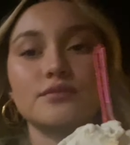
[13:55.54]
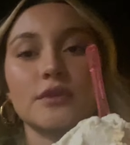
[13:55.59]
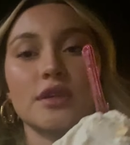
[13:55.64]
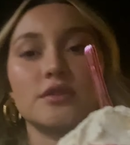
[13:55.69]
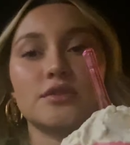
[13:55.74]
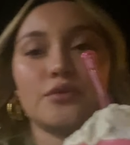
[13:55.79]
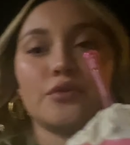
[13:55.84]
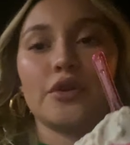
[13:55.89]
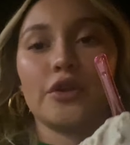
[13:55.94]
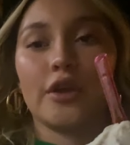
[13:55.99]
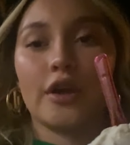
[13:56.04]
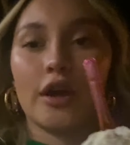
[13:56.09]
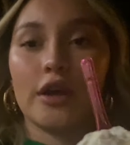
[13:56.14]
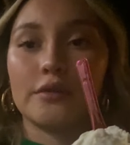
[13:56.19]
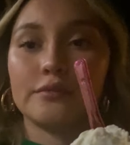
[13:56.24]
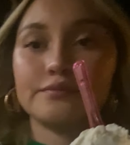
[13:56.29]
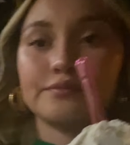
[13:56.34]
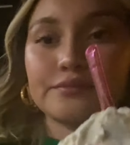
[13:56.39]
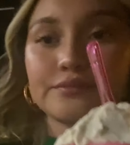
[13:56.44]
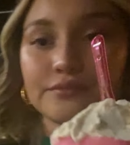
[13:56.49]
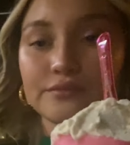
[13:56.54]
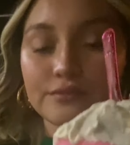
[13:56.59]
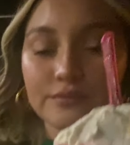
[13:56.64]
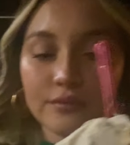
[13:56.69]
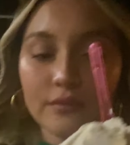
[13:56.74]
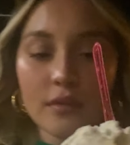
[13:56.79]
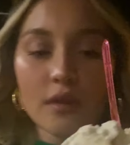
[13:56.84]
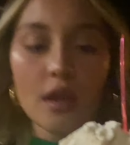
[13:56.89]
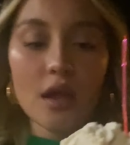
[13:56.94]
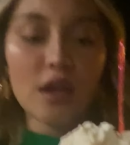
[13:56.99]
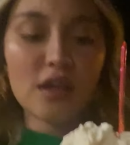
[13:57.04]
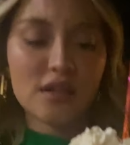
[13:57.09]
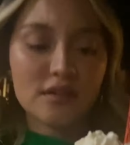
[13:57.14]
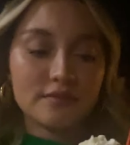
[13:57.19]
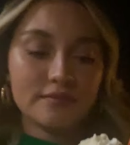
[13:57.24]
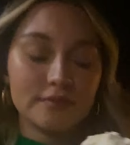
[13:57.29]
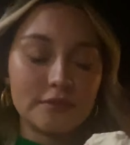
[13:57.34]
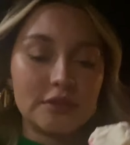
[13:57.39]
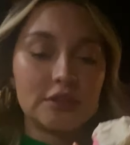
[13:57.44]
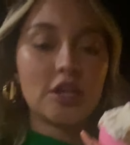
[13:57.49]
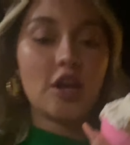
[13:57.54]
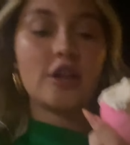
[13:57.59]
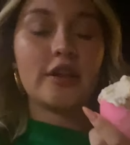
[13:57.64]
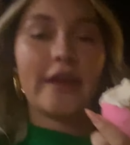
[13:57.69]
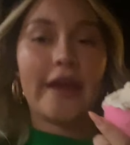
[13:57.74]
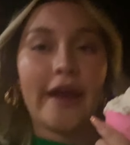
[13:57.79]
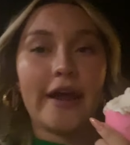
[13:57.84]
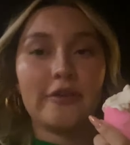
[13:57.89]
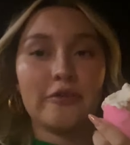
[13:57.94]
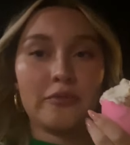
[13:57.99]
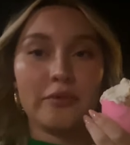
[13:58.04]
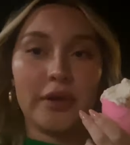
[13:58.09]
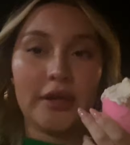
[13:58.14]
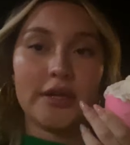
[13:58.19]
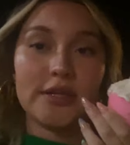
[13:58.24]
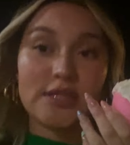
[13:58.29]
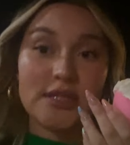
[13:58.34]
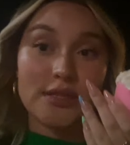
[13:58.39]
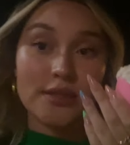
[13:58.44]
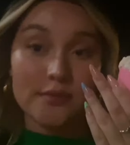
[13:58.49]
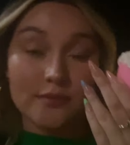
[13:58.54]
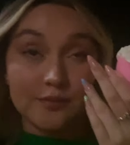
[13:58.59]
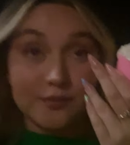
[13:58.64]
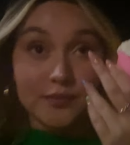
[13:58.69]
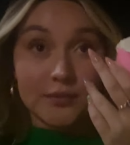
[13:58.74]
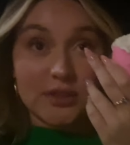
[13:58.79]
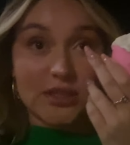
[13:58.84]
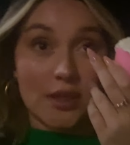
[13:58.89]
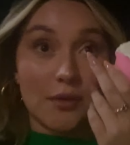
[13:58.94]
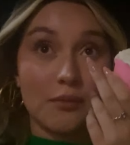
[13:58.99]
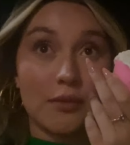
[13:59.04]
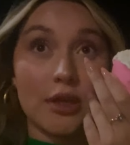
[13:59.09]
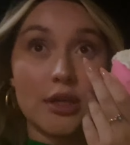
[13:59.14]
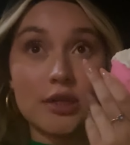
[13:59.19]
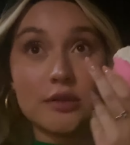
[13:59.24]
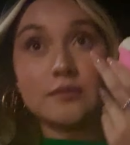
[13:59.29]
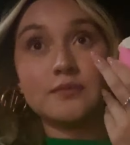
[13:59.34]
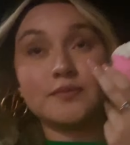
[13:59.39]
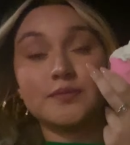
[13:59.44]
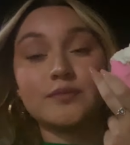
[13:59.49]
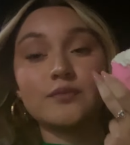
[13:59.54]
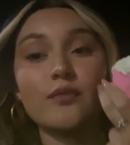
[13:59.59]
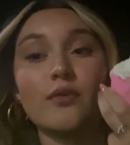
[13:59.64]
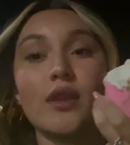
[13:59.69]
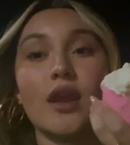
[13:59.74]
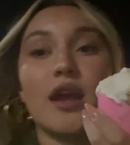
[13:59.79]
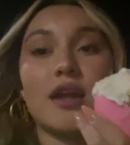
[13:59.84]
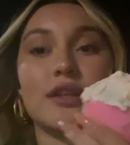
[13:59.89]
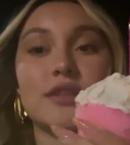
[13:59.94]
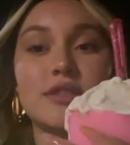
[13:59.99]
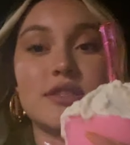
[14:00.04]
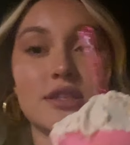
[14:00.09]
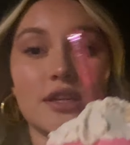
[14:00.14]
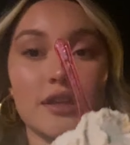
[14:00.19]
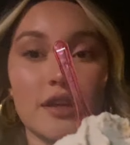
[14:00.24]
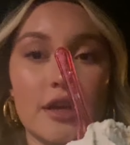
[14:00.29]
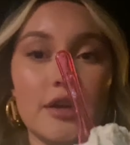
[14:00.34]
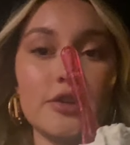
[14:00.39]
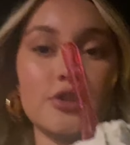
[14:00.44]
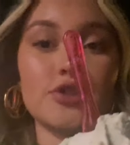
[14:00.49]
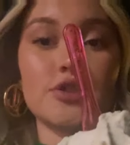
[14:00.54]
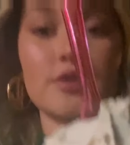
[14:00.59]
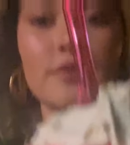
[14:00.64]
It's really yeah, good. He did. It's called Katarina's something. It's delish.